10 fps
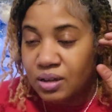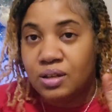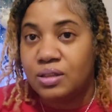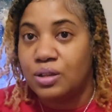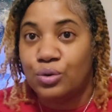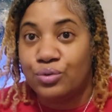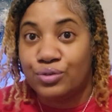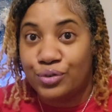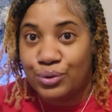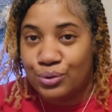the little
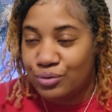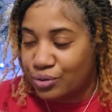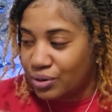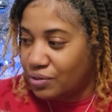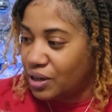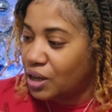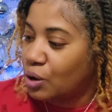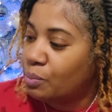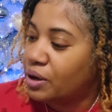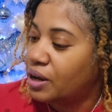review for the
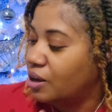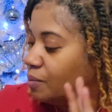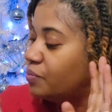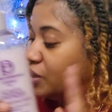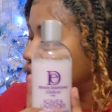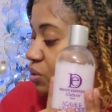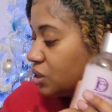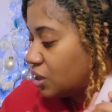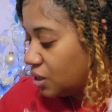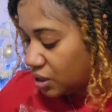video. But um this was
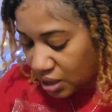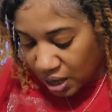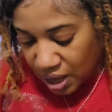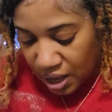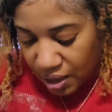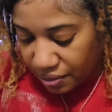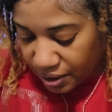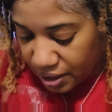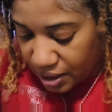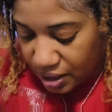good. And
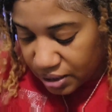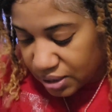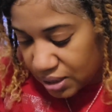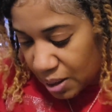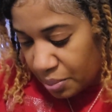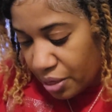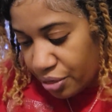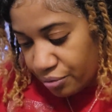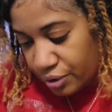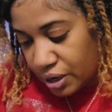then step
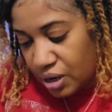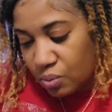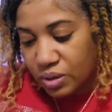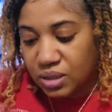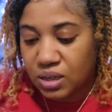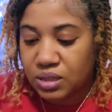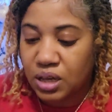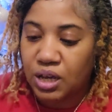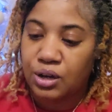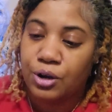three was this
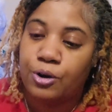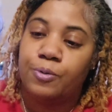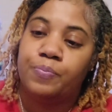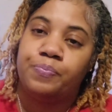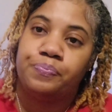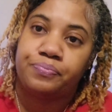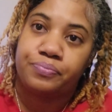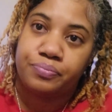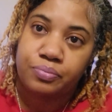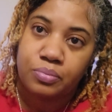here.
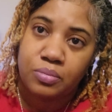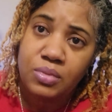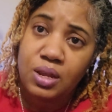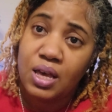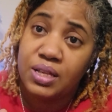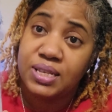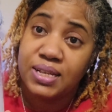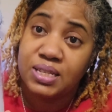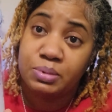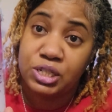And this
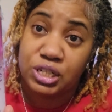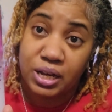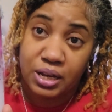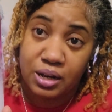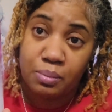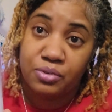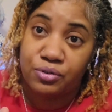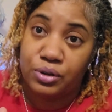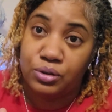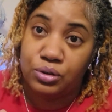has to be shaken up
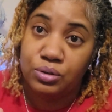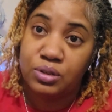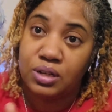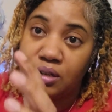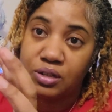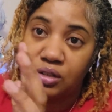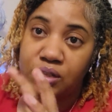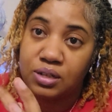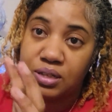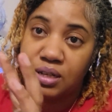before you use it. As you
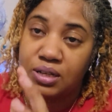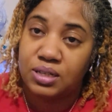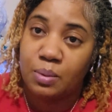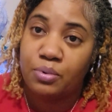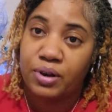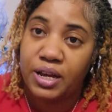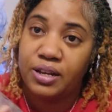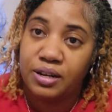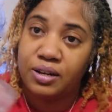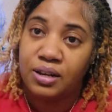can see, it's separated.